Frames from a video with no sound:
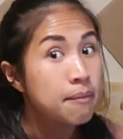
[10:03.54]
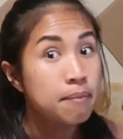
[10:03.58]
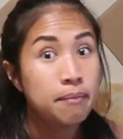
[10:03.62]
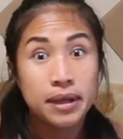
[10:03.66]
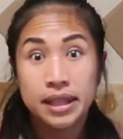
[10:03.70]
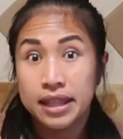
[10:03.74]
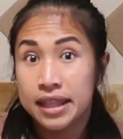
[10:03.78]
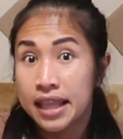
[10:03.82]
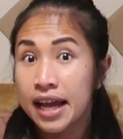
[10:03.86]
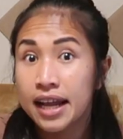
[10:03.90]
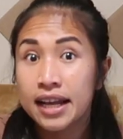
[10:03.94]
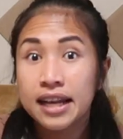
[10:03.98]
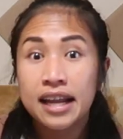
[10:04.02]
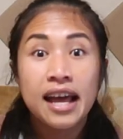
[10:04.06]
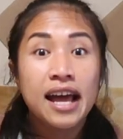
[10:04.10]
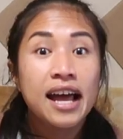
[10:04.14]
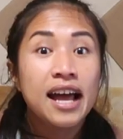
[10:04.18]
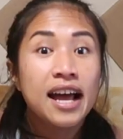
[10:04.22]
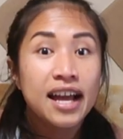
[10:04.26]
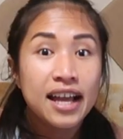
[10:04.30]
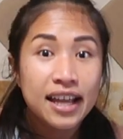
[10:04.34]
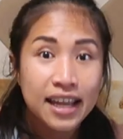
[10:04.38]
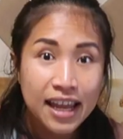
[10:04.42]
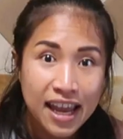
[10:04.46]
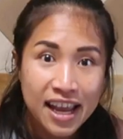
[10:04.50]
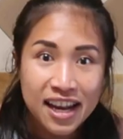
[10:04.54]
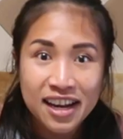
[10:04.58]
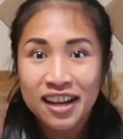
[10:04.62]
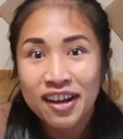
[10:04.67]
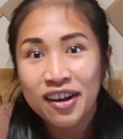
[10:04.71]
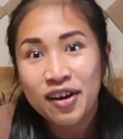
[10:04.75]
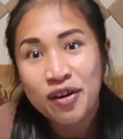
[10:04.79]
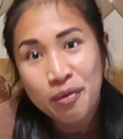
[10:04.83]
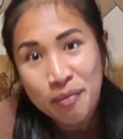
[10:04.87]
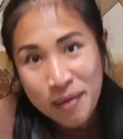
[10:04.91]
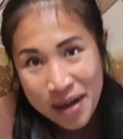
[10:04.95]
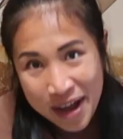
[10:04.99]
But that, again,
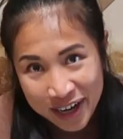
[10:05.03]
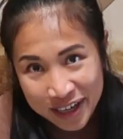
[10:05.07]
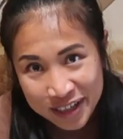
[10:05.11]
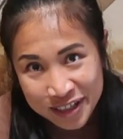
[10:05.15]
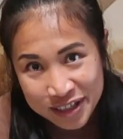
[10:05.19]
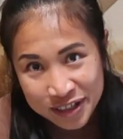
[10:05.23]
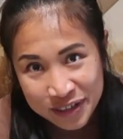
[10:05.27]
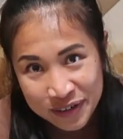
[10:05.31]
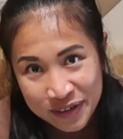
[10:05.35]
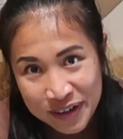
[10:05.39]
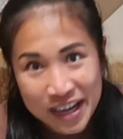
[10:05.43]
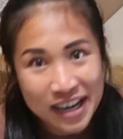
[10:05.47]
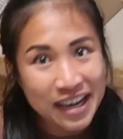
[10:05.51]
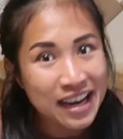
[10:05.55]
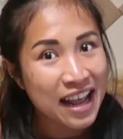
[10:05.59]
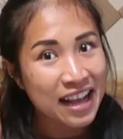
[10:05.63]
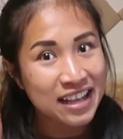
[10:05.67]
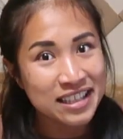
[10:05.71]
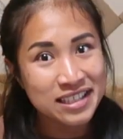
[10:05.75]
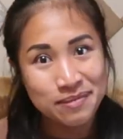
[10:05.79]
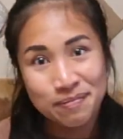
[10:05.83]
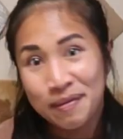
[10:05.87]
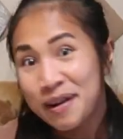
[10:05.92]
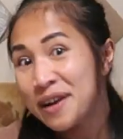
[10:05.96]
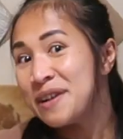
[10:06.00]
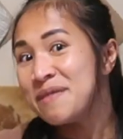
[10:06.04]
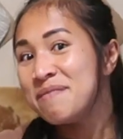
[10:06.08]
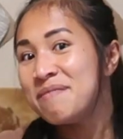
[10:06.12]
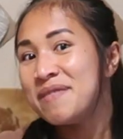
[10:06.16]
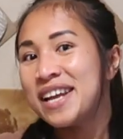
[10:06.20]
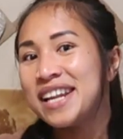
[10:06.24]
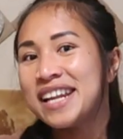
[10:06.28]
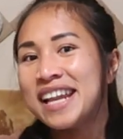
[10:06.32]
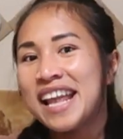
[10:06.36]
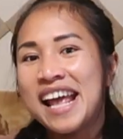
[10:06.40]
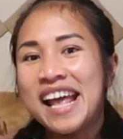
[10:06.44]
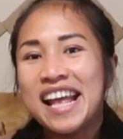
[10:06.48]
go back to an
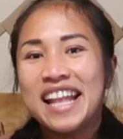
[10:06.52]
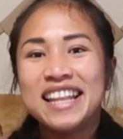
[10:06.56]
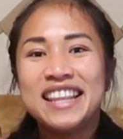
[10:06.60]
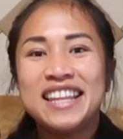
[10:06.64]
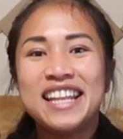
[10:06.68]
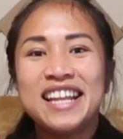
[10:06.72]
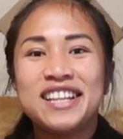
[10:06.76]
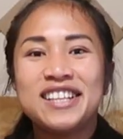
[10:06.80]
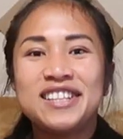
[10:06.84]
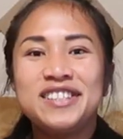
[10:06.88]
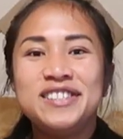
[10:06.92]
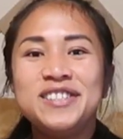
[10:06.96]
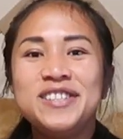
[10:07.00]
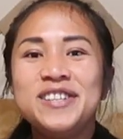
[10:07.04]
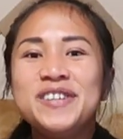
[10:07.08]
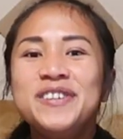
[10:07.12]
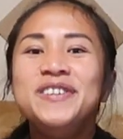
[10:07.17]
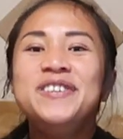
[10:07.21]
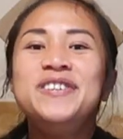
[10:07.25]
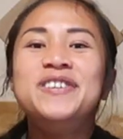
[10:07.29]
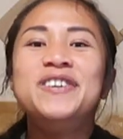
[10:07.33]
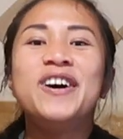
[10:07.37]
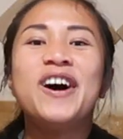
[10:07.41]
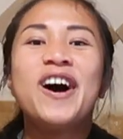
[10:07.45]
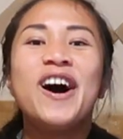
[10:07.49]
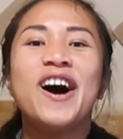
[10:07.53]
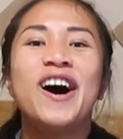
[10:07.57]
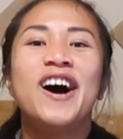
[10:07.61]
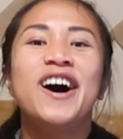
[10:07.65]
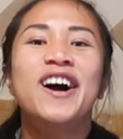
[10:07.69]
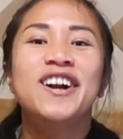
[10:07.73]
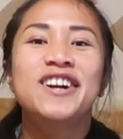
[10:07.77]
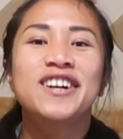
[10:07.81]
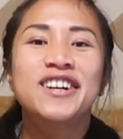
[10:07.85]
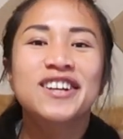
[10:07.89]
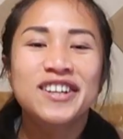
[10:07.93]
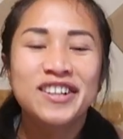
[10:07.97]
experiment that you
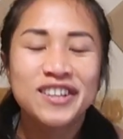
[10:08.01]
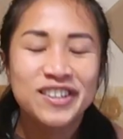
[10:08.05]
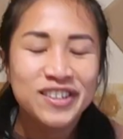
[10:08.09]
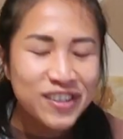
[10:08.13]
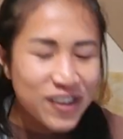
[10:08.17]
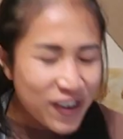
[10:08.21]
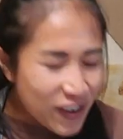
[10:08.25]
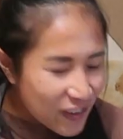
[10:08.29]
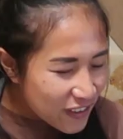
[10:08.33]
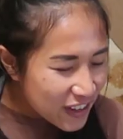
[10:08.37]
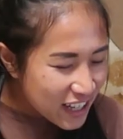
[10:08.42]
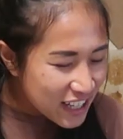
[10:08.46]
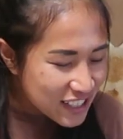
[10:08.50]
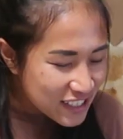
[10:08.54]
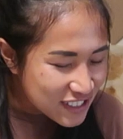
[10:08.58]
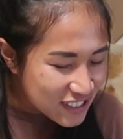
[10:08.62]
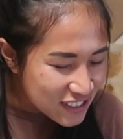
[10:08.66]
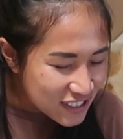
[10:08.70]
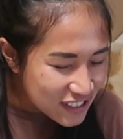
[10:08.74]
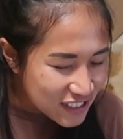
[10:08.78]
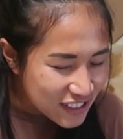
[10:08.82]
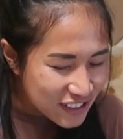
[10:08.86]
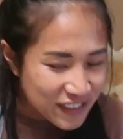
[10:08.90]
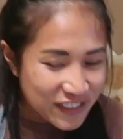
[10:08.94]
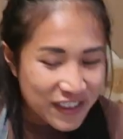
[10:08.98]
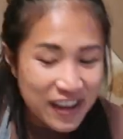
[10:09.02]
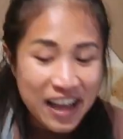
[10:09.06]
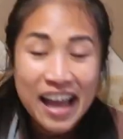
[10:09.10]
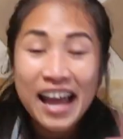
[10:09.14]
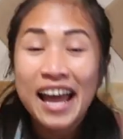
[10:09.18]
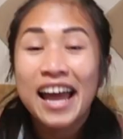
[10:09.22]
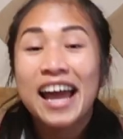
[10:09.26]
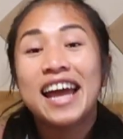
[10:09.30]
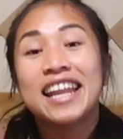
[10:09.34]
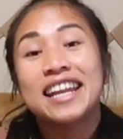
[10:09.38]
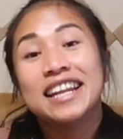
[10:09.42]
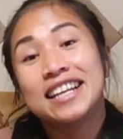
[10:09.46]
are going to do,
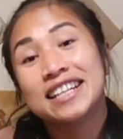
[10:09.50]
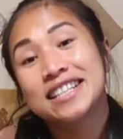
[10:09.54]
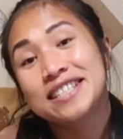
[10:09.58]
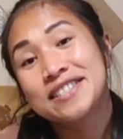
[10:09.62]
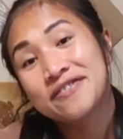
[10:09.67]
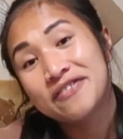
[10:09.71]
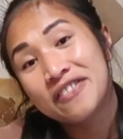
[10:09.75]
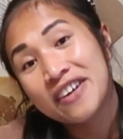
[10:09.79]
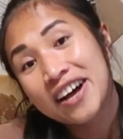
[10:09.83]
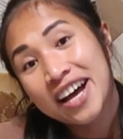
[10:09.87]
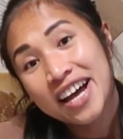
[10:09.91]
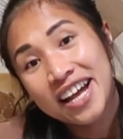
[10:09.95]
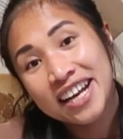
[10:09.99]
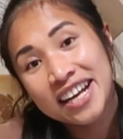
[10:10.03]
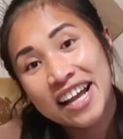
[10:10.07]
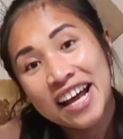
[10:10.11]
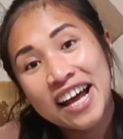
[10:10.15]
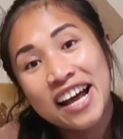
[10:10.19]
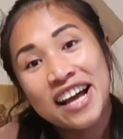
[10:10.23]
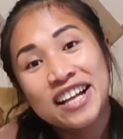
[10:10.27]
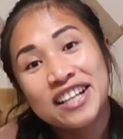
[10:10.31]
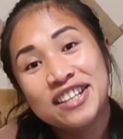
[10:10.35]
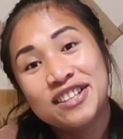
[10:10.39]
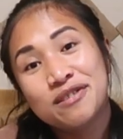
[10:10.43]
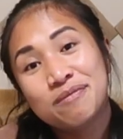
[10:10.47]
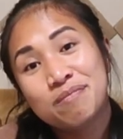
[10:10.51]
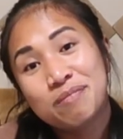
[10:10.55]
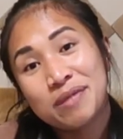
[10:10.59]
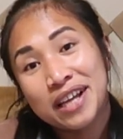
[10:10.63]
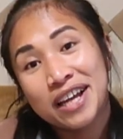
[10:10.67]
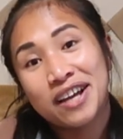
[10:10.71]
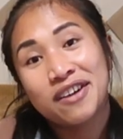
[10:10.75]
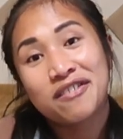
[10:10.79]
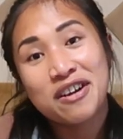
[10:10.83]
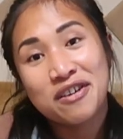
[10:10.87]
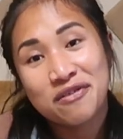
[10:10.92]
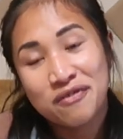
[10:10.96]
and it is fun to
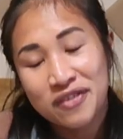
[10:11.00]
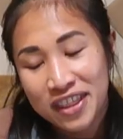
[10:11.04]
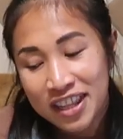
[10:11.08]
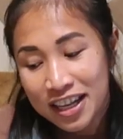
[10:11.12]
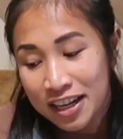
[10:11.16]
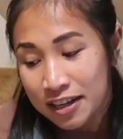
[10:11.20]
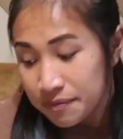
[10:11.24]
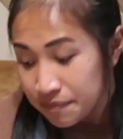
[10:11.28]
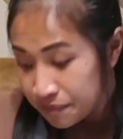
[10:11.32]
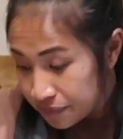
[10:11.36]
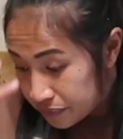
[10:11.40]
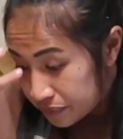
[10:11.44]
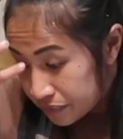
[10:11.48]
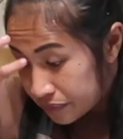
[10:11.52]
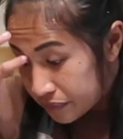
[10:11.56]
play around with it.